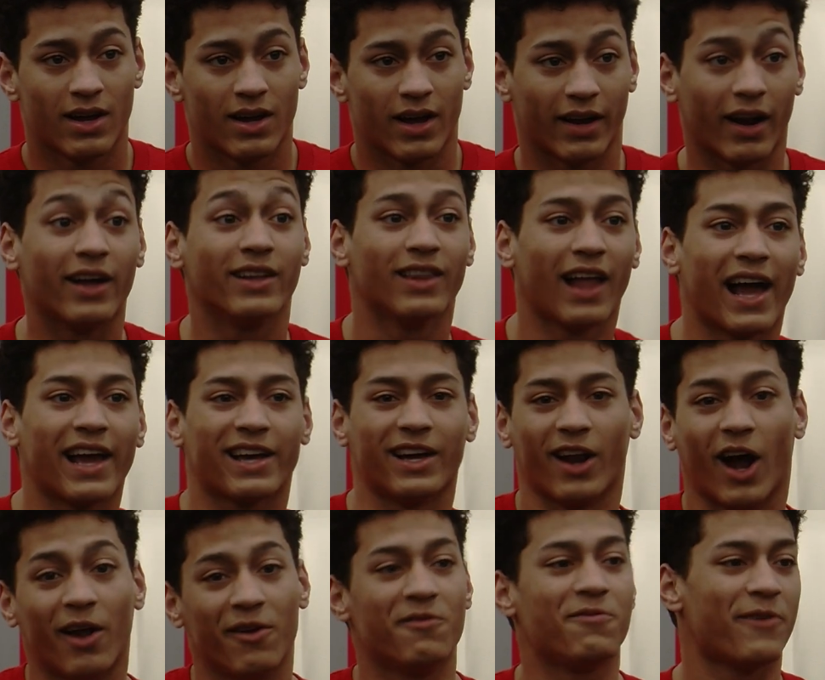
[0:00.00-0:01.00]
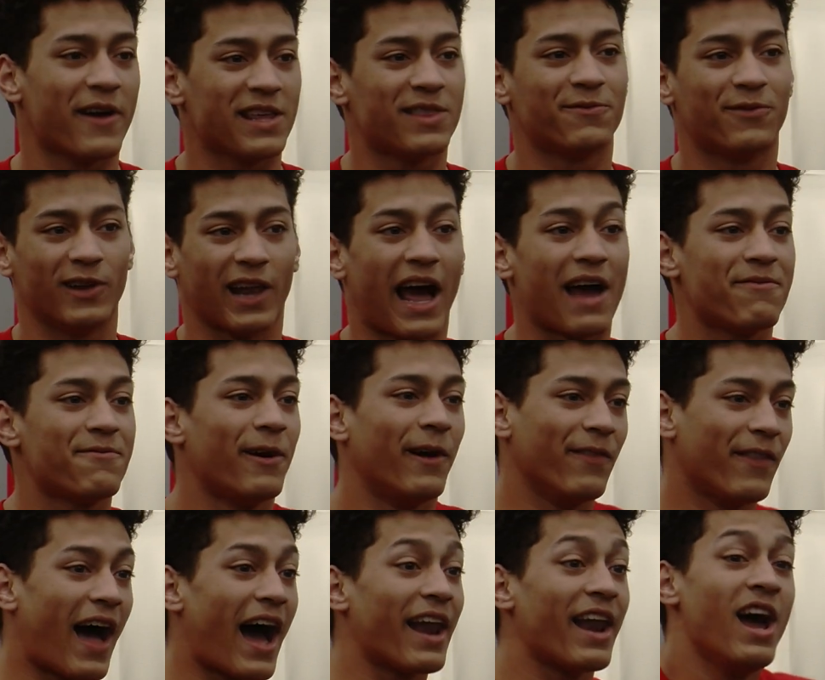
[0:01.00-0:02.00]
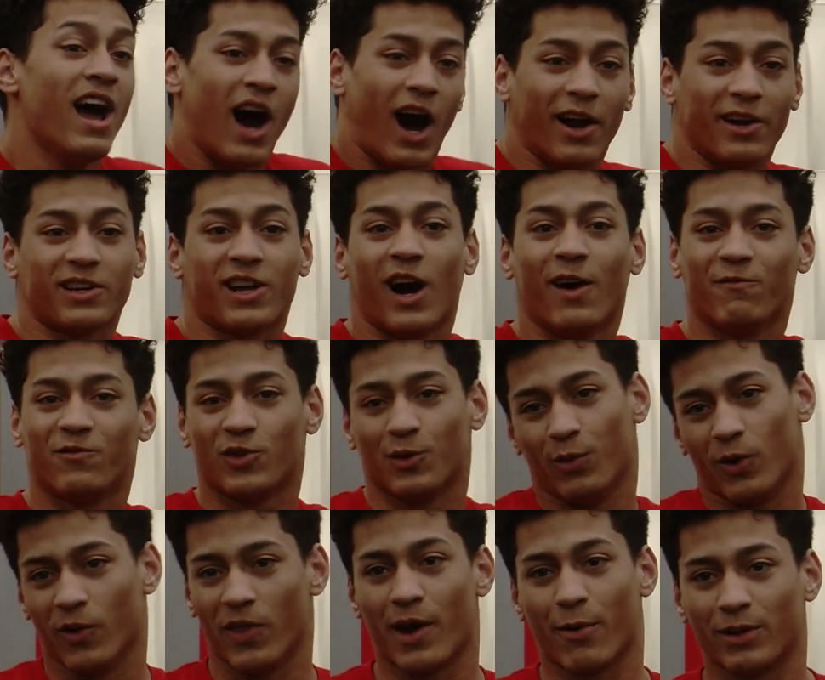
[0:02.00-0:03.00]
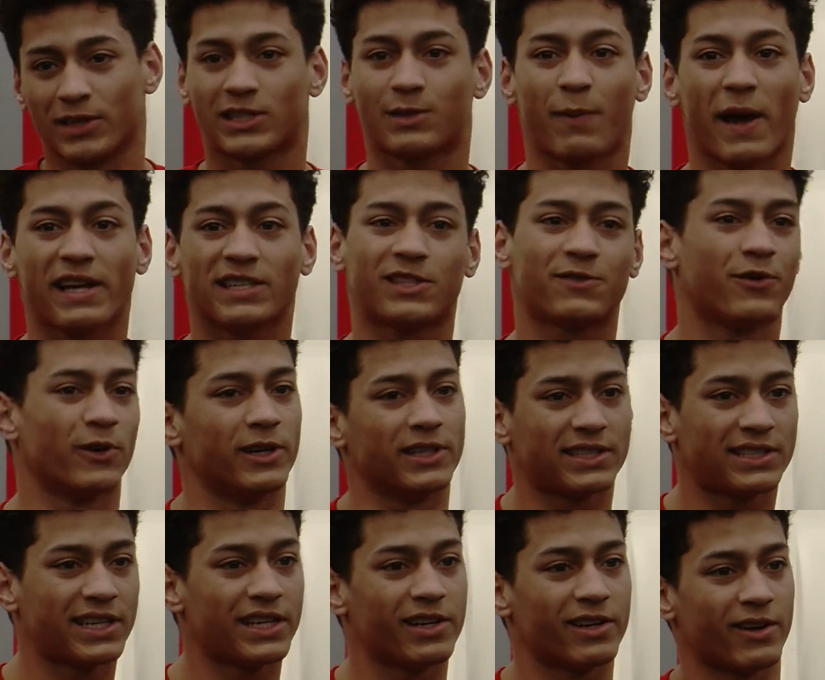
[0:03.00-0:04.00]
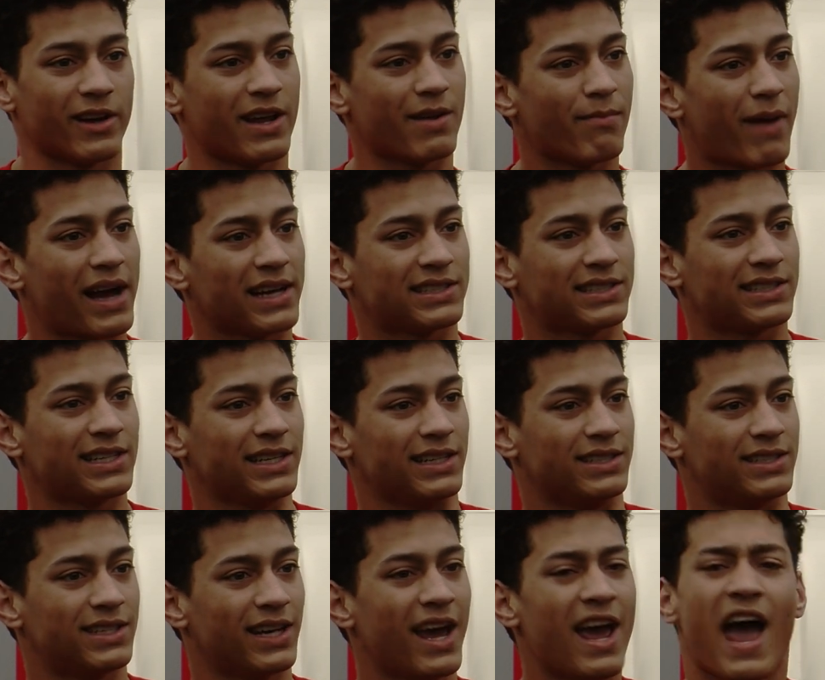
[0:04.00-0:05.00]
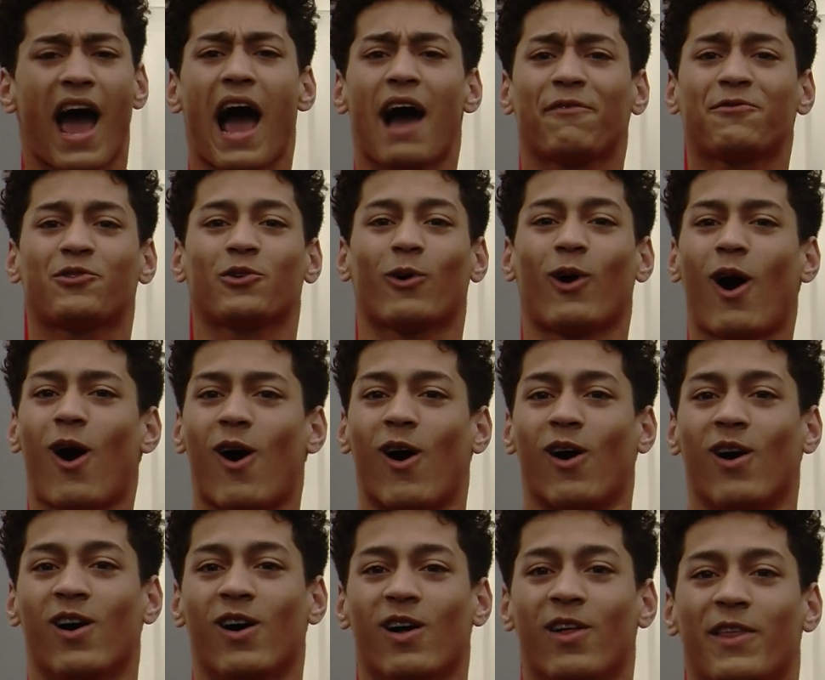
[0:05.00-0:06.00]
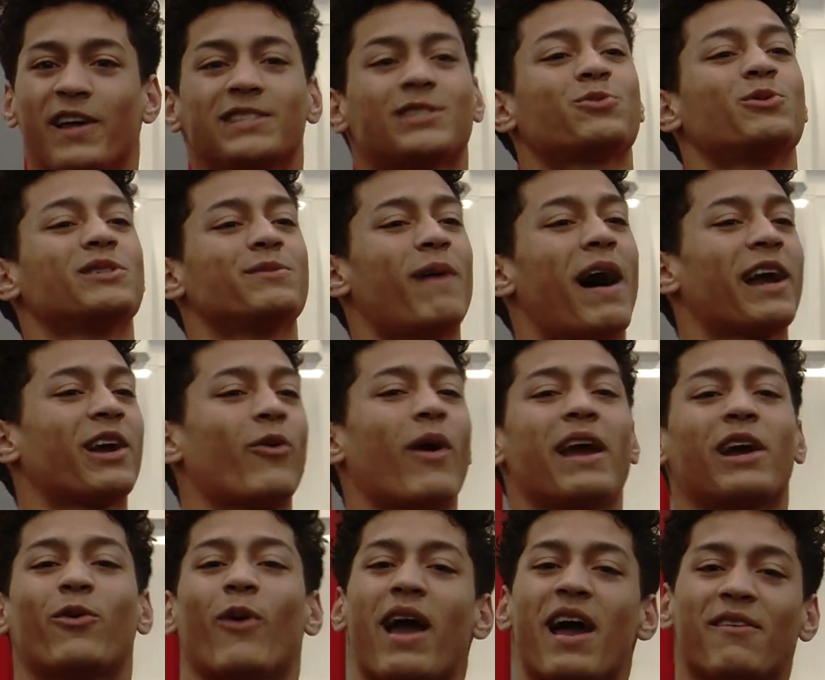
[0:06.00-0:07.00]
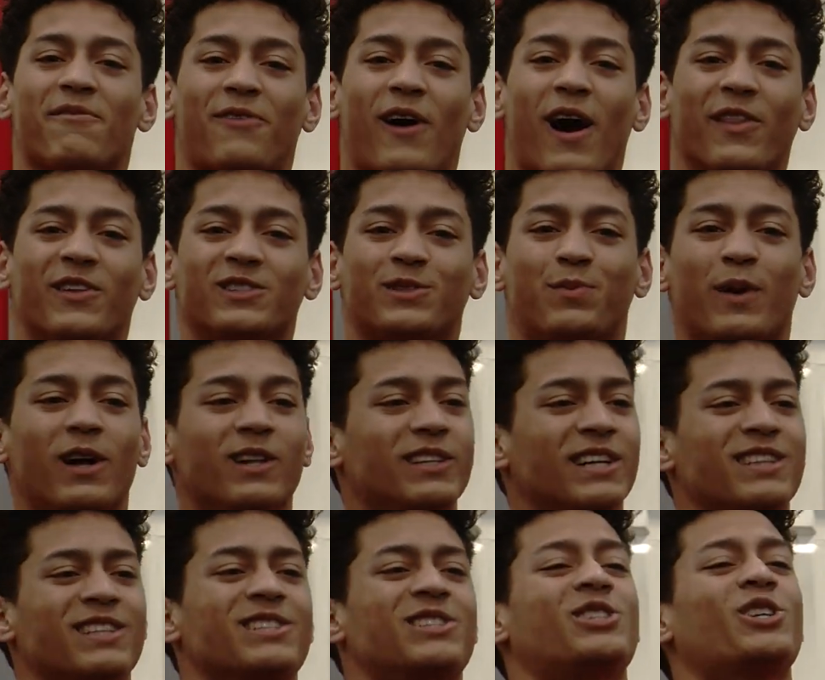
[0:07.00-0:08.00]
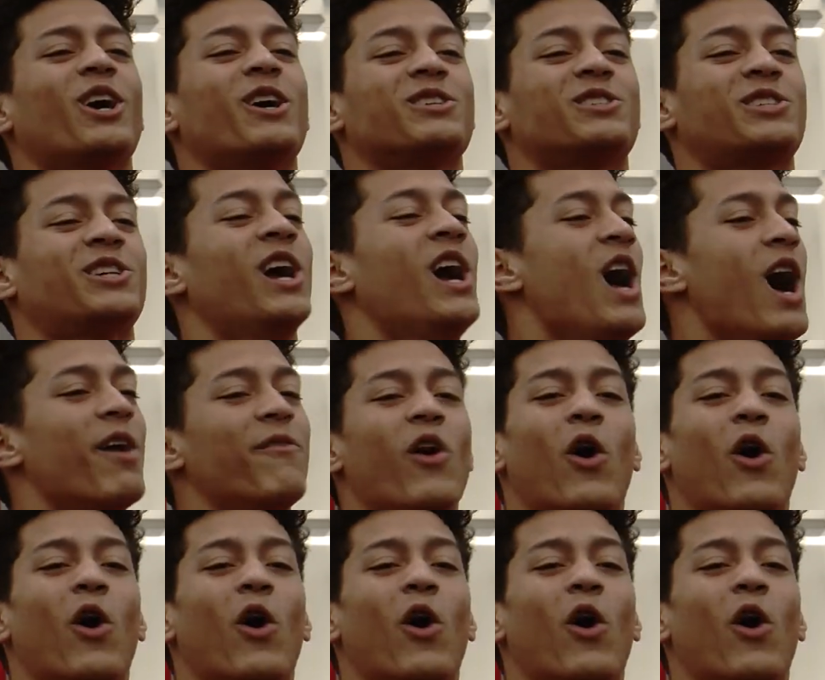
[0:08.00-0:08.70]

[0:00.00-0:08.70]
And unlike an unfaithful, I felt not uncomfortable. There was space for a sinner in my seat. After all, this was my great grandfather's building, the church of